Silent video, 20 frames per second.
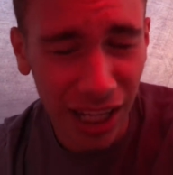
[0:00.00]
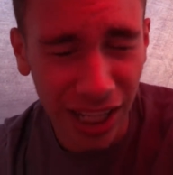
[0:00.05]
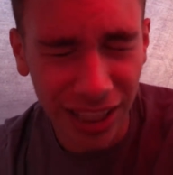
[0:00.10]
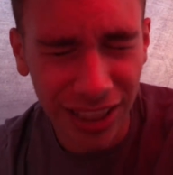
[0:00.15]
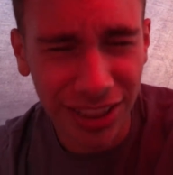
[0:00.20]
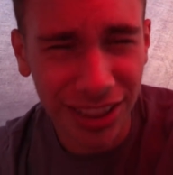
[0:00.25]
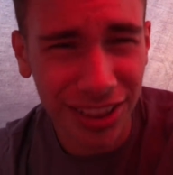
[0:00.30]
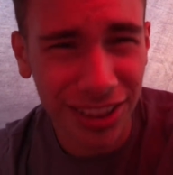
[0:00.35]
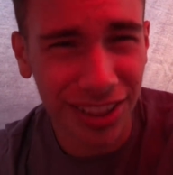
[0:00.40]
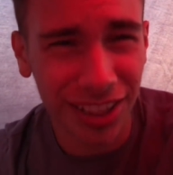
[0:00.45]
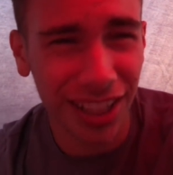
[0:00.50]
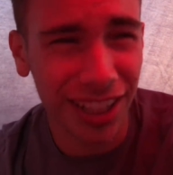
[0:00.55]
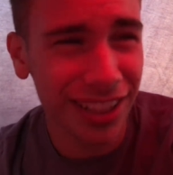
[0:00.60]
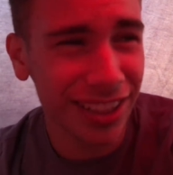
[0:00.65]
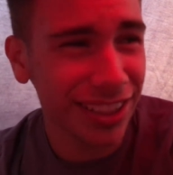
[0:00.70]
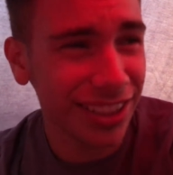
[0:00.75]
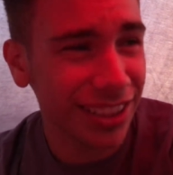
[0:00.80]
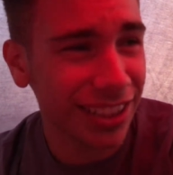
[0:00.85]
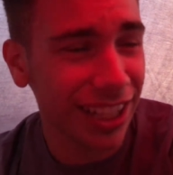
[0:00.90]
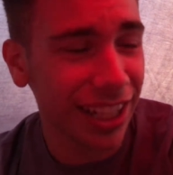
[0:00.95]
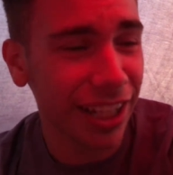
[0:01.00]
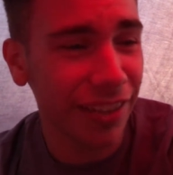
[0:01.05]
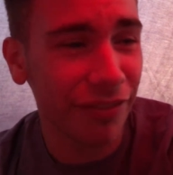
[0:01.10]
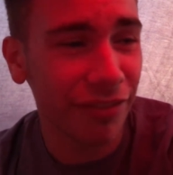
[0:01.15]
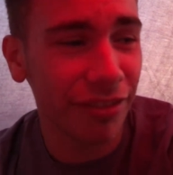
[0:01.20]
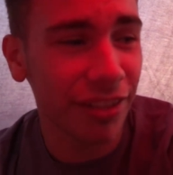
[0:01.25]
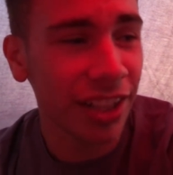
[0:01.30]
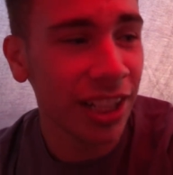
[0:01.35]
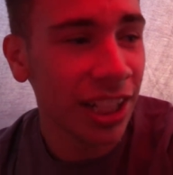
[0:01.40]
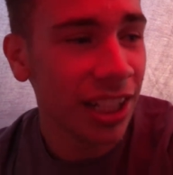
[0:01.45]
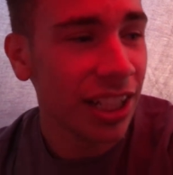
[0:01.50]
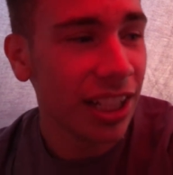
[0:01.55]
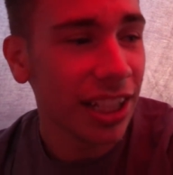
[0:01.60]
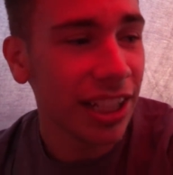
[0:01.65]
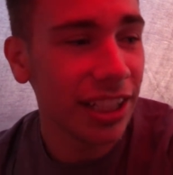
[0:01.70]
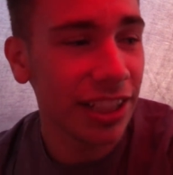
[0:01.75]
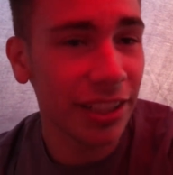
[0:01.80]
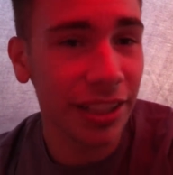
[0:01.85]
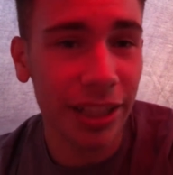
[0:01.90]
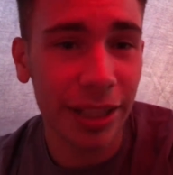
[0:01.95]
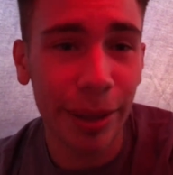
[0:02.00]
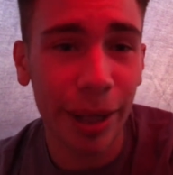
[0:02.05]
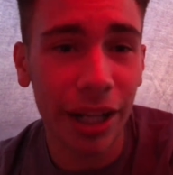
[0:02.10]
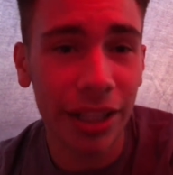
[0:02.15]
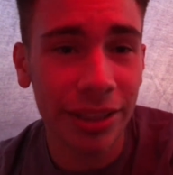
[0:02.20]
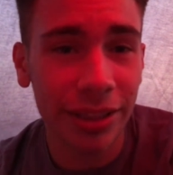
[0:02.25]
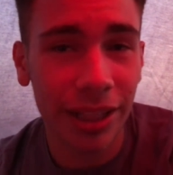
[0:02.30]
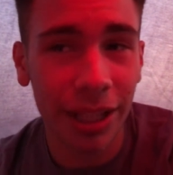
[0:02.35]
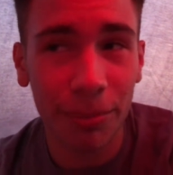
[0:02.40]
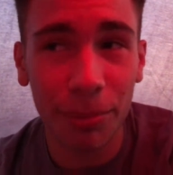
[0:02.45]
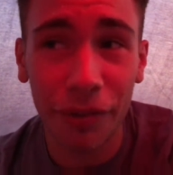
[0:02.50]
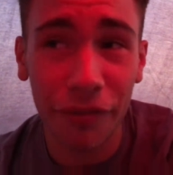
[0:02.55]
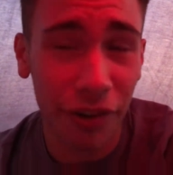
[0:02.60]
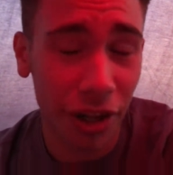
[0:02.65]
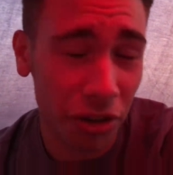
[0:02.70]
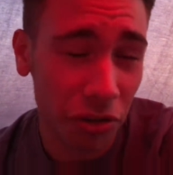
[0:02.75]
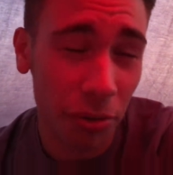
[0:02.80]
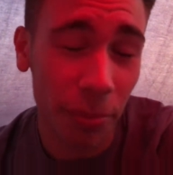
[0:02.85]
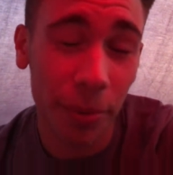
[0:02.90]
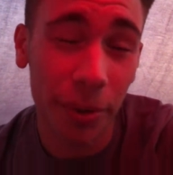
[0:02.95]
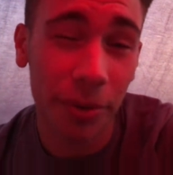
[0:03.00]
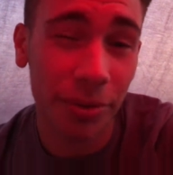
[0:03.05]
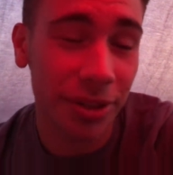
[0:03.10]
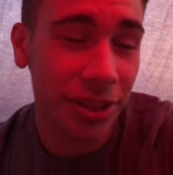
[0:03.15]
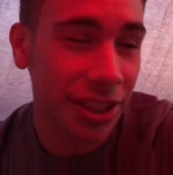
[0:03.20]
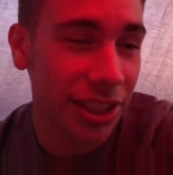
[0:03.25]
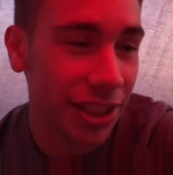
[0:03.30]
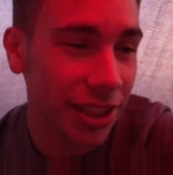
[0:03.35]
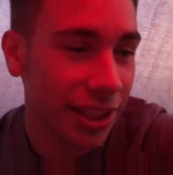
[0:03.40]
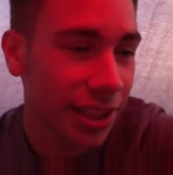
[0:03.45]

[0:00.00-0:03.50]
It just starts to take... He likes to get me vulnerable, you see.